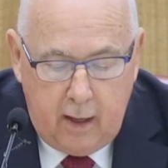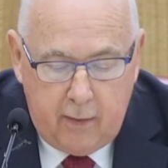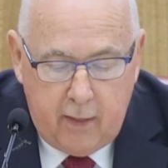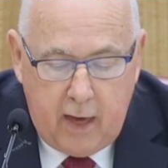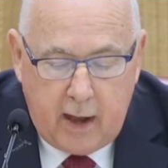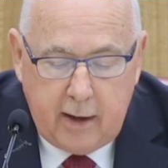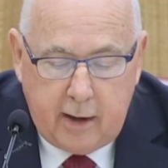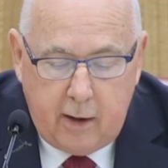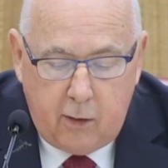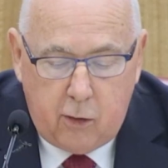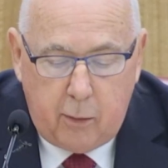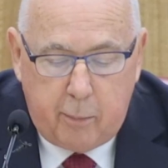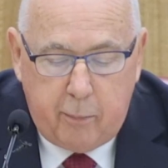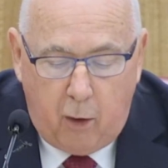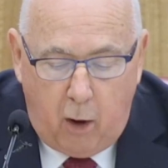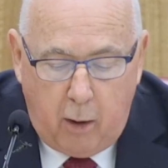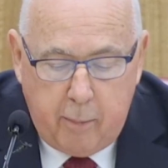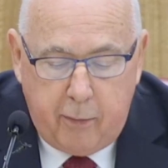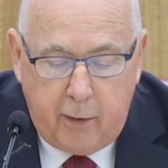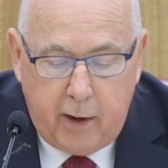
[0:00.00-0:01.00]
that it is
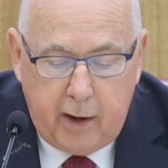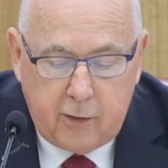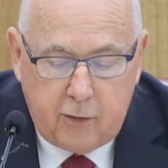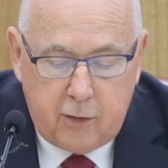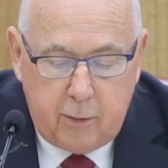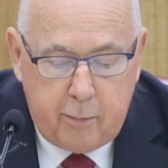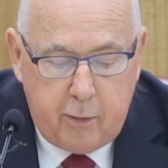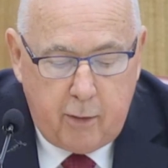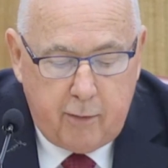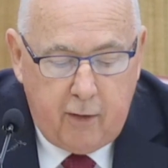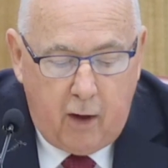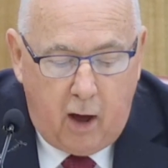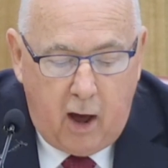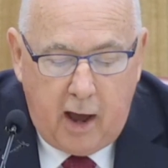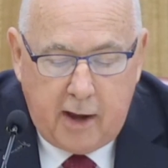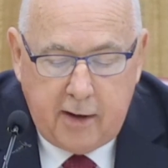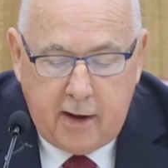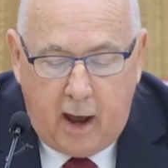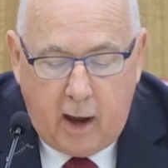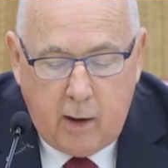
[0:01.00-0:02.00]
appropriate to
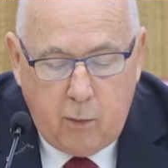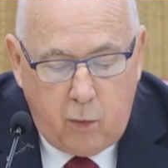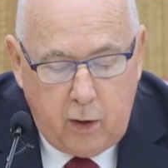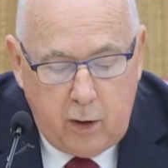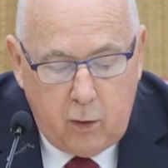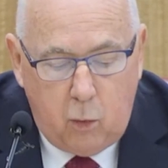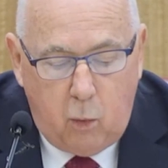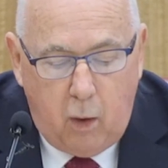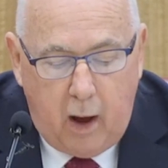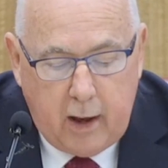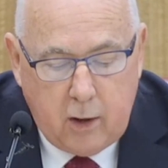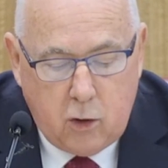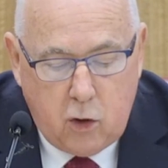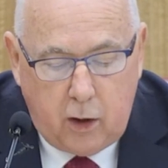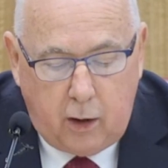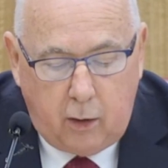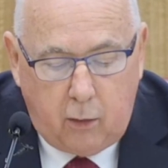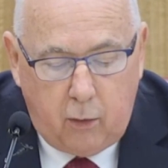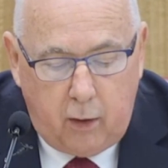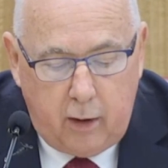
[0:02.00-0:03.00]
provide a real wage
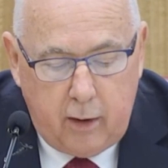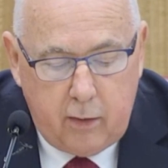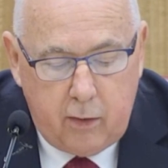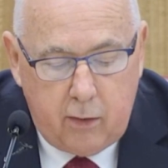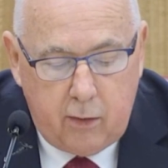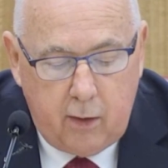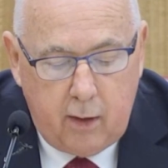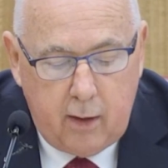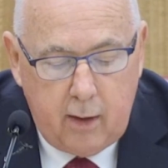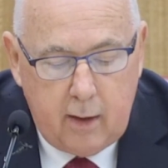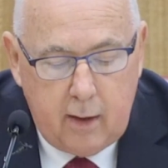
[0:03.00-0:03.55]
increase